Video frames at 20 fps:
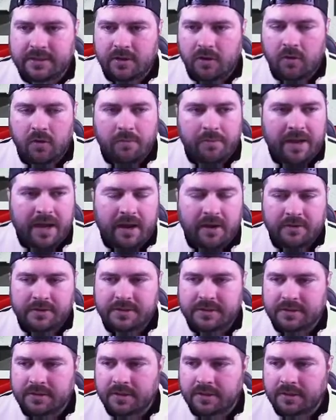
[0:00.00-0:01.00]
go
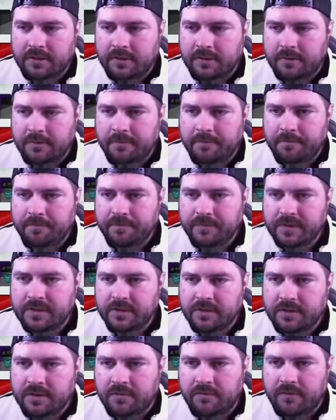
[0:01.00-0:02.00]
about
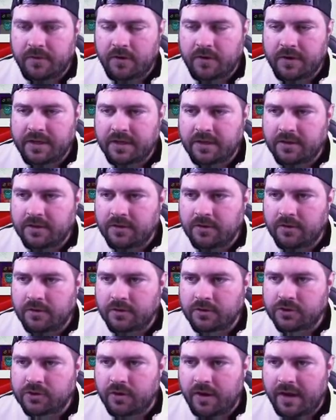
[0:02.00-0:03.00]
converting
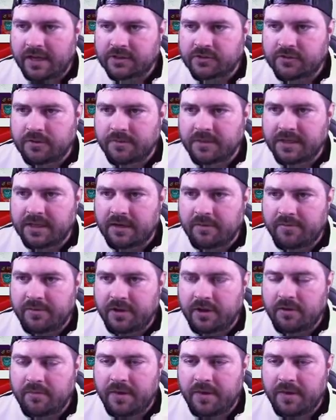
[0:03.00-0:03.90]
your trash from the get a player